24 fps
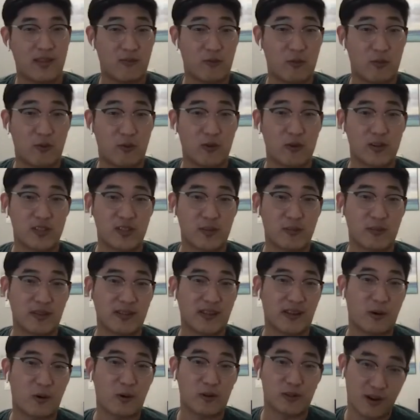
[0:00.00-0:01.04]
But then for
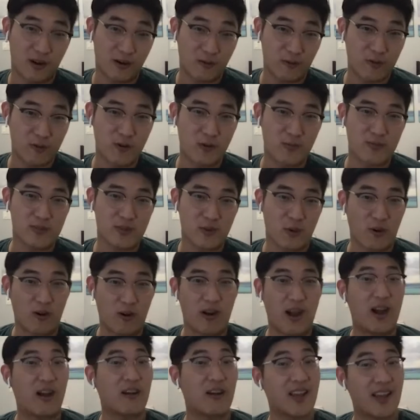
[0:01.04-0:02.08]
something like hotel rooms
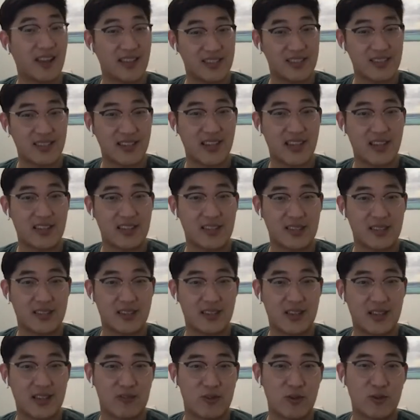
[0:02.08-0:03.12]
or airline
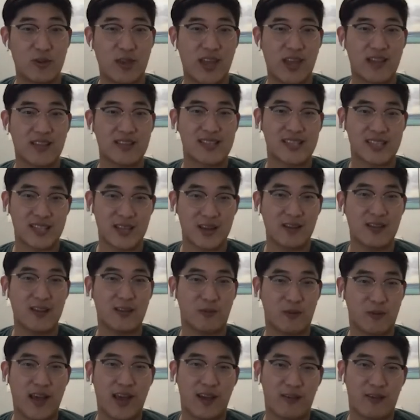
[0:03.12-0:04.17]
seats, if you can't
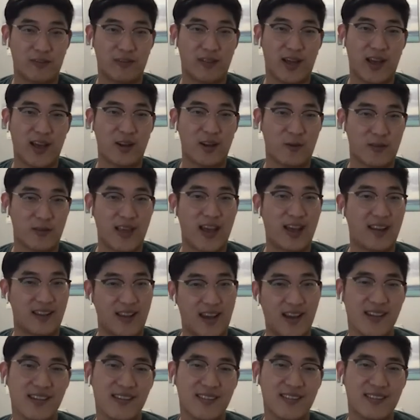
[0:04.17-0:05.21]
sell it for that flight or
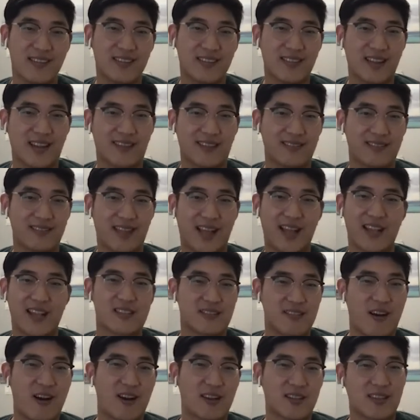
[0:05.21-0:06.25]
that night, like
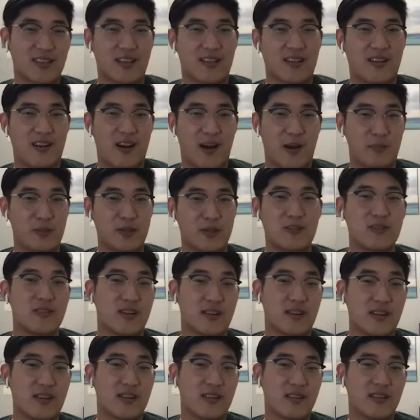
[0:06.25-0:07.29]
that's lost
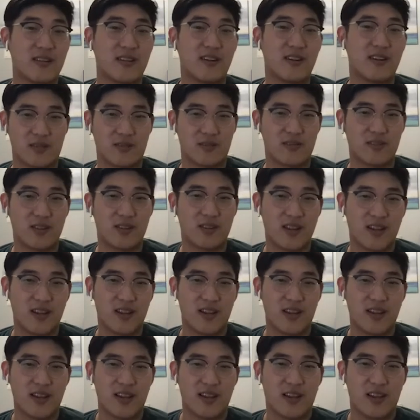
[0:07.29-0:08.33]
opportunity in terms
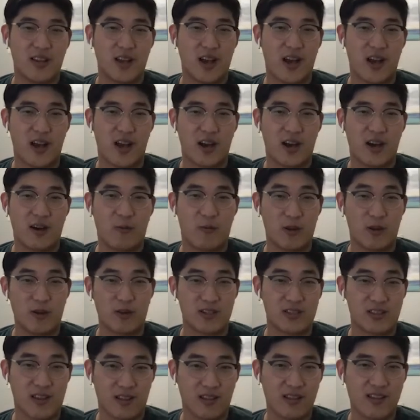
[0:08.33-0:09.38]
of what
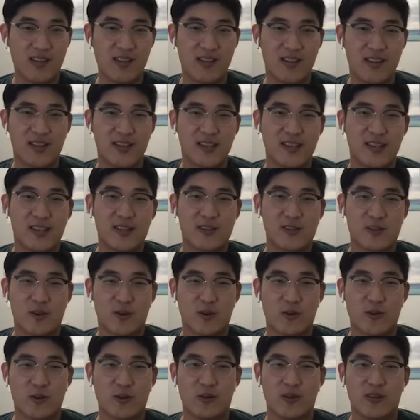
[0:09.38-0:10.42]
you're selling.
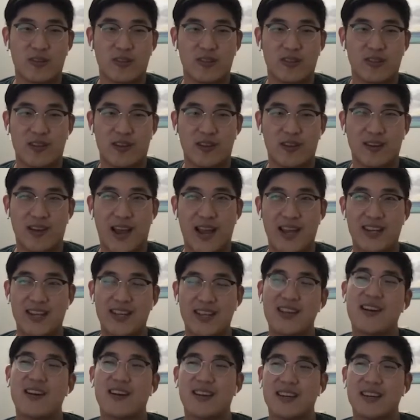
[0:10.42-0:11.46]
So the
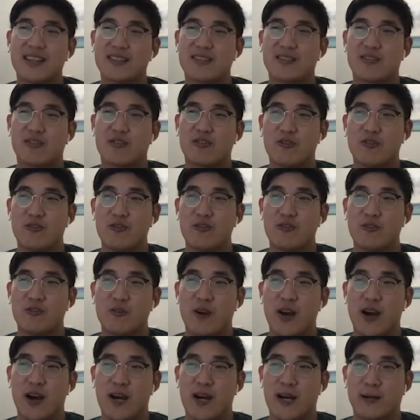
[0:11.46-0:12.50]
idea is
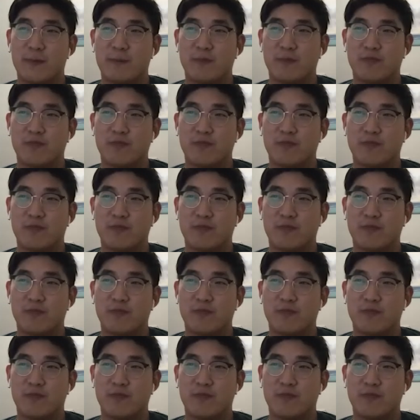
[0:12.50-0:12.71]
to